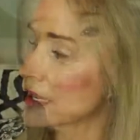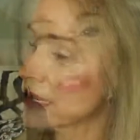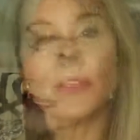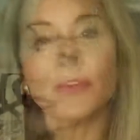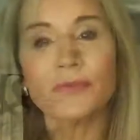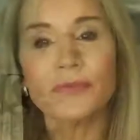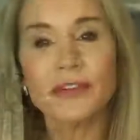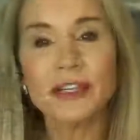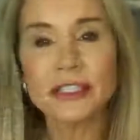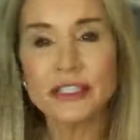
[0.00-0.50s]

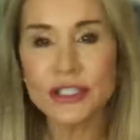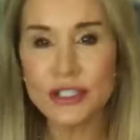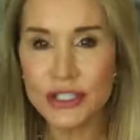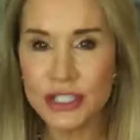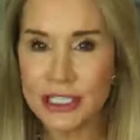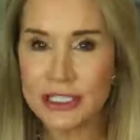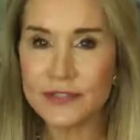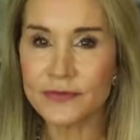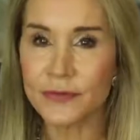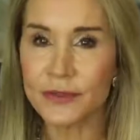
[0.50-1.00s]
So friends,
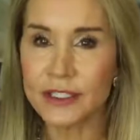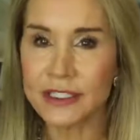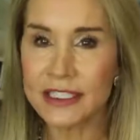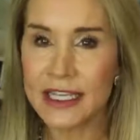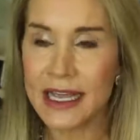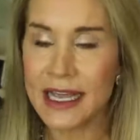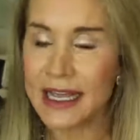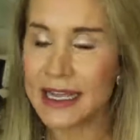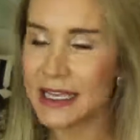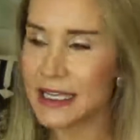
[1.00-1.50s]
just for
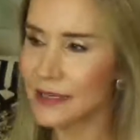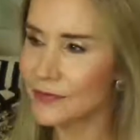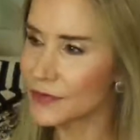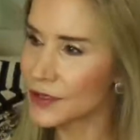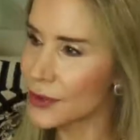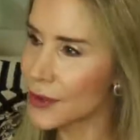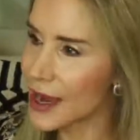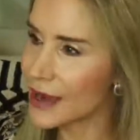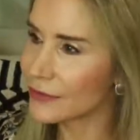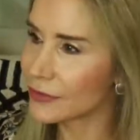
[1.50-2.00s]
today, if
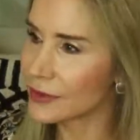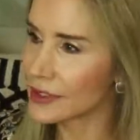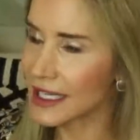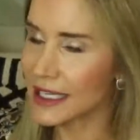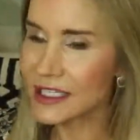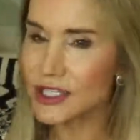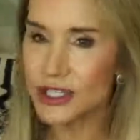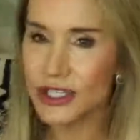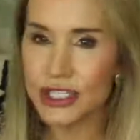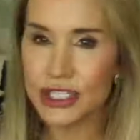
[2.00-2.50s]
you have
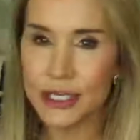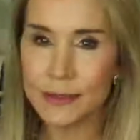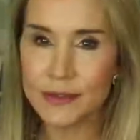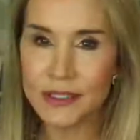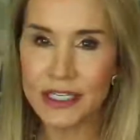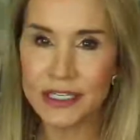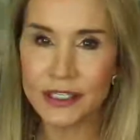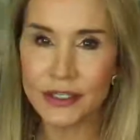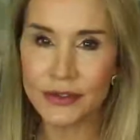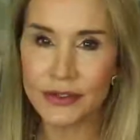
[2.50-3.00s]
relationships
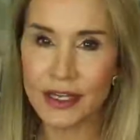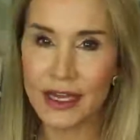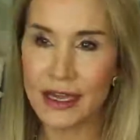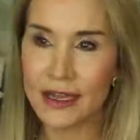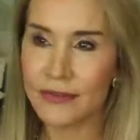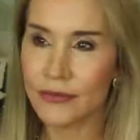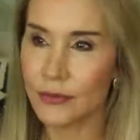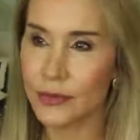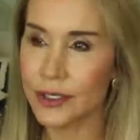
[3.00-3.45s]
in your life